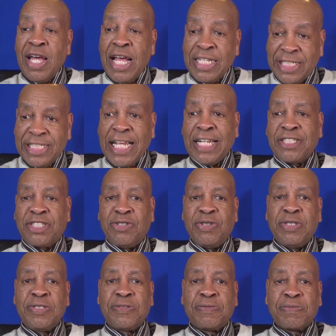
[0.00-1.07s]
etc.
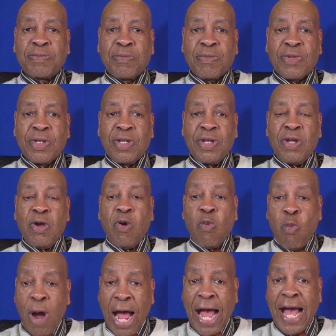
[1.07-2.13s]

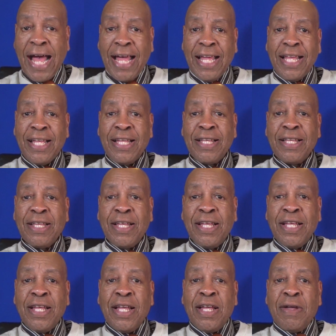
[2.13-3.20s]
Why?
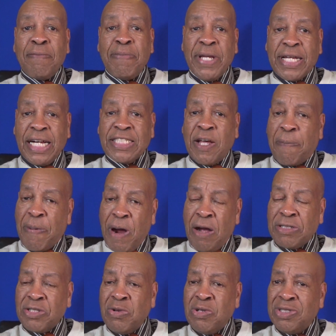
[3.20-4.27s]
Because a
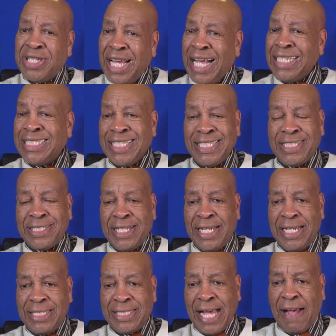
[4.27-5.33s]
person who does these
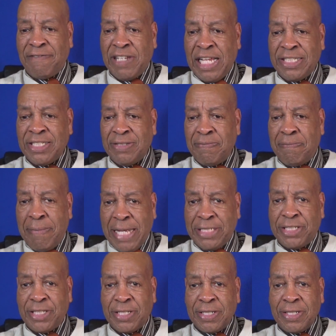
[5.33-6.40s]
things I've just
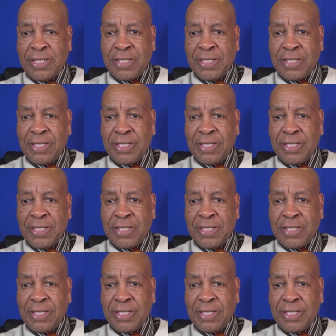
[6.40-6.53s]
mentioned,